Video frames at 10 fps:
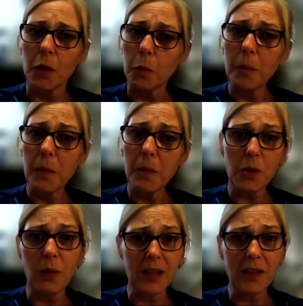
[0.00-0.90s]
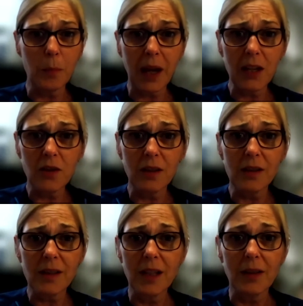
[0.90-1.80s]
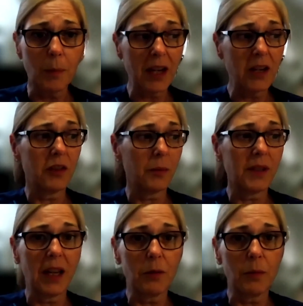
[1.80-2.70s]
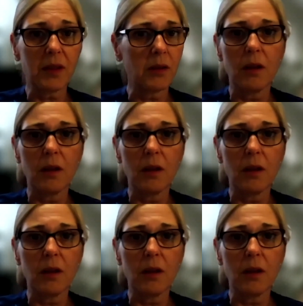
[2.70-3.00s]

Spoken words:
So when we were talking to the patients were saying to us,